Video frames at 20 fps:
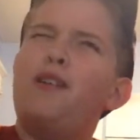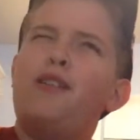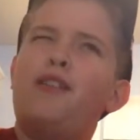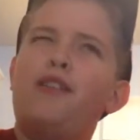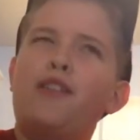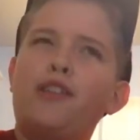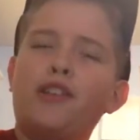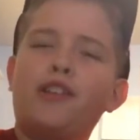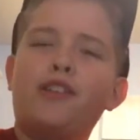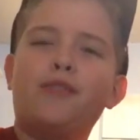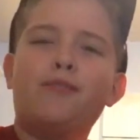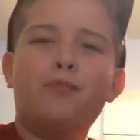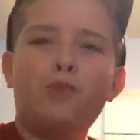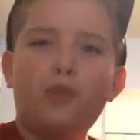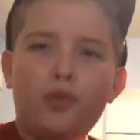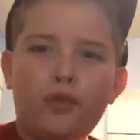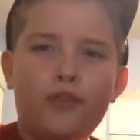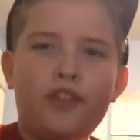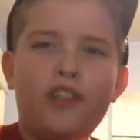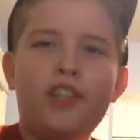this
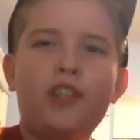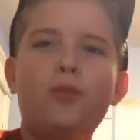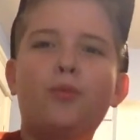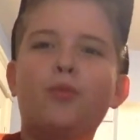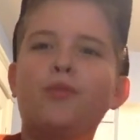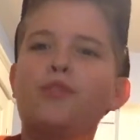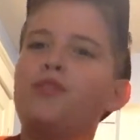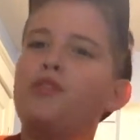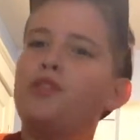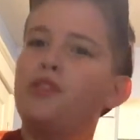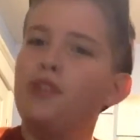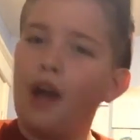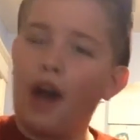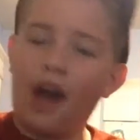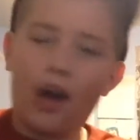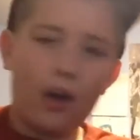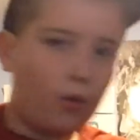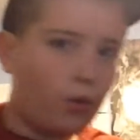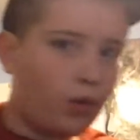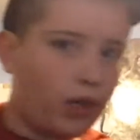movie was
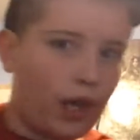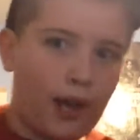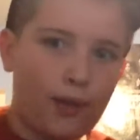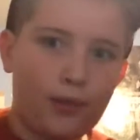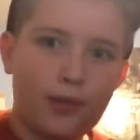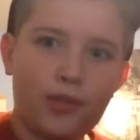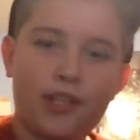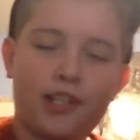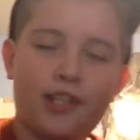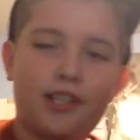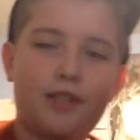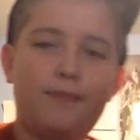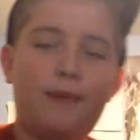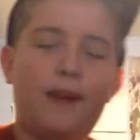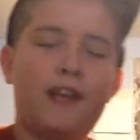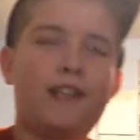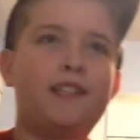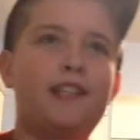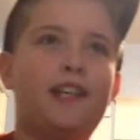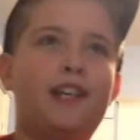not what I was
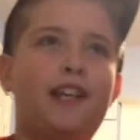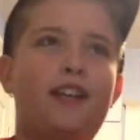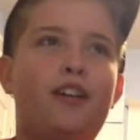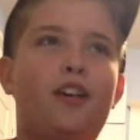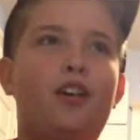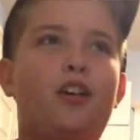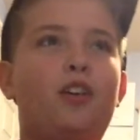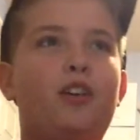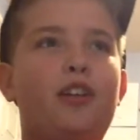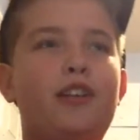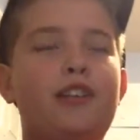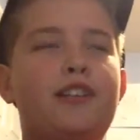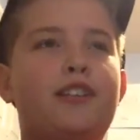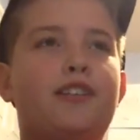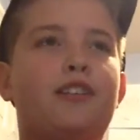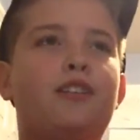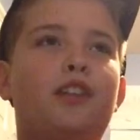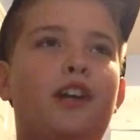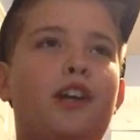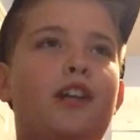expecting at all. As
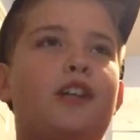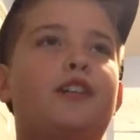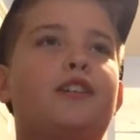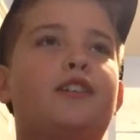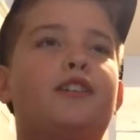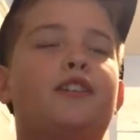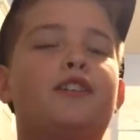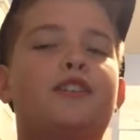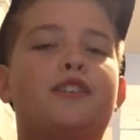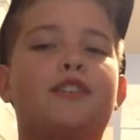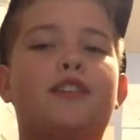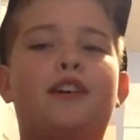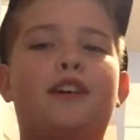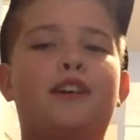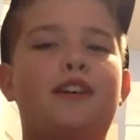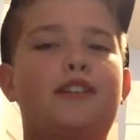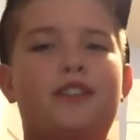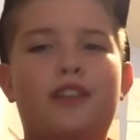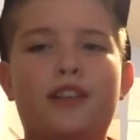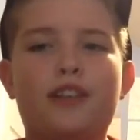
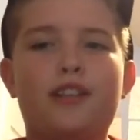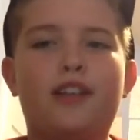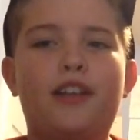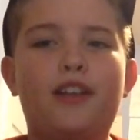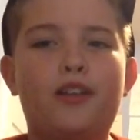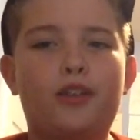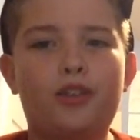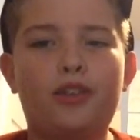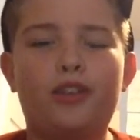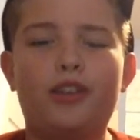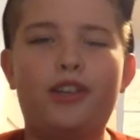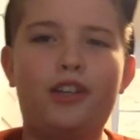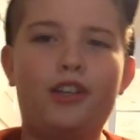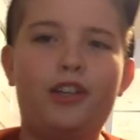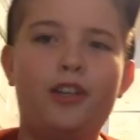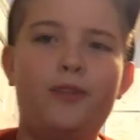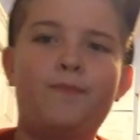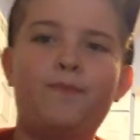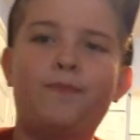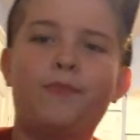I said
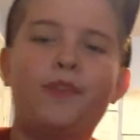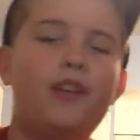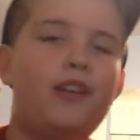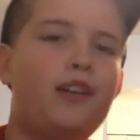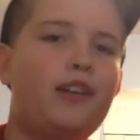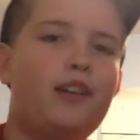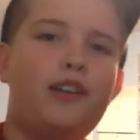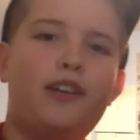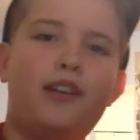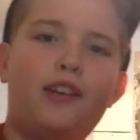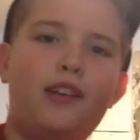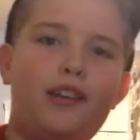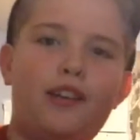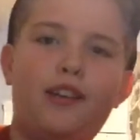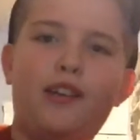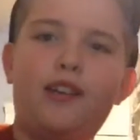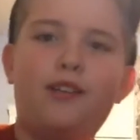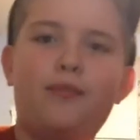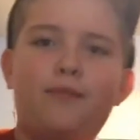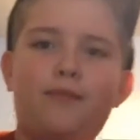earlier,
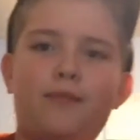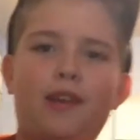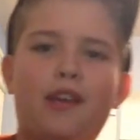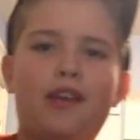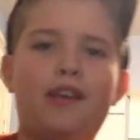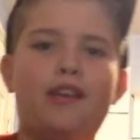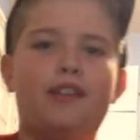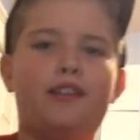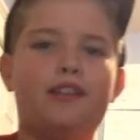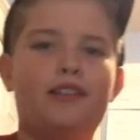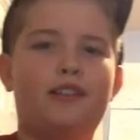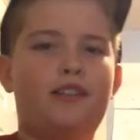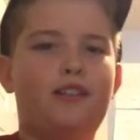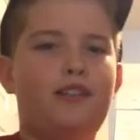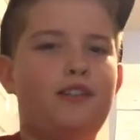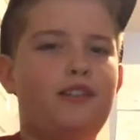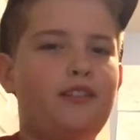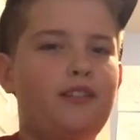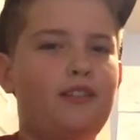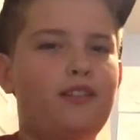it made
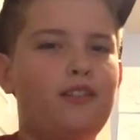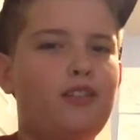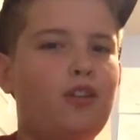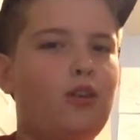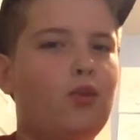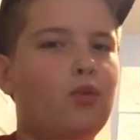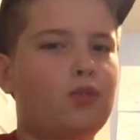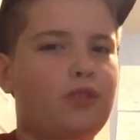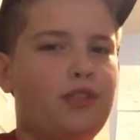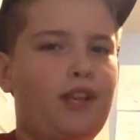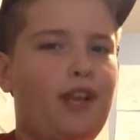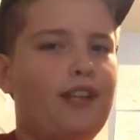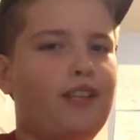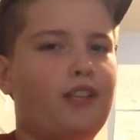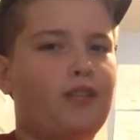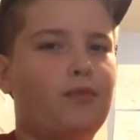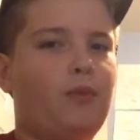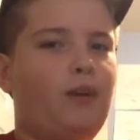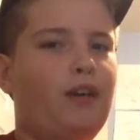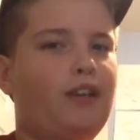no
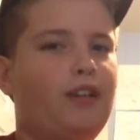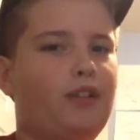sense why